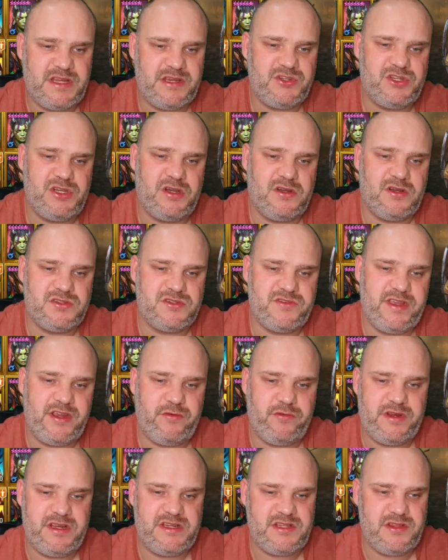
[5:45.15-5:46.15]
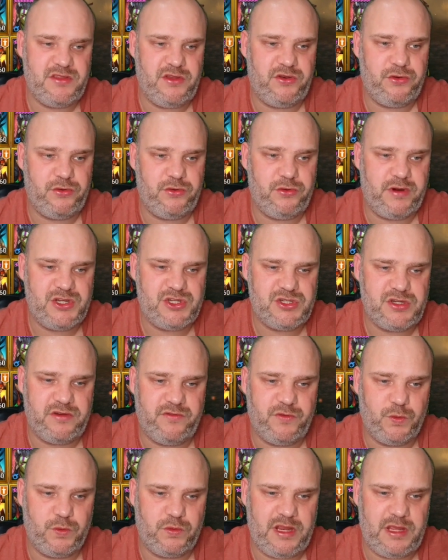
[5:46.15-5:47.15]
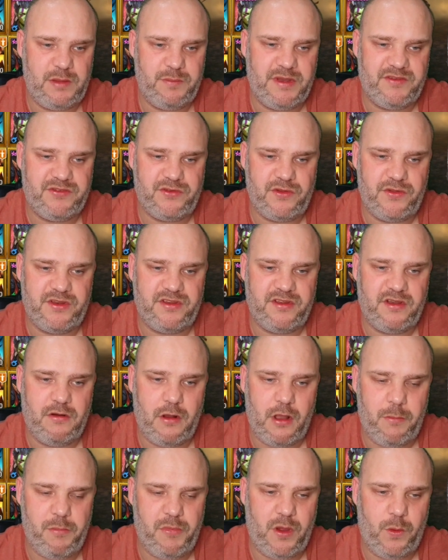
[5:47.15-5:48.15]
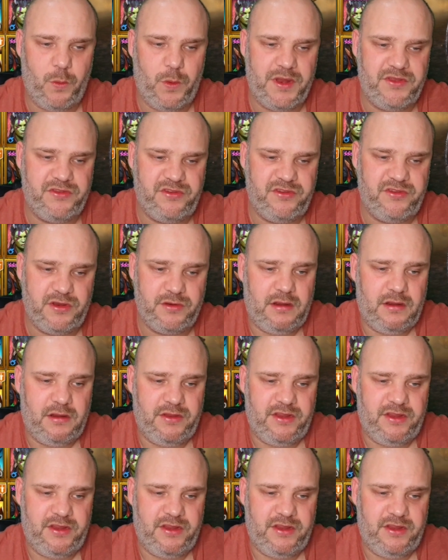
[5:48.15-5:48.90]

chance of increasing the duration of all debuffs on the target by 1 turn.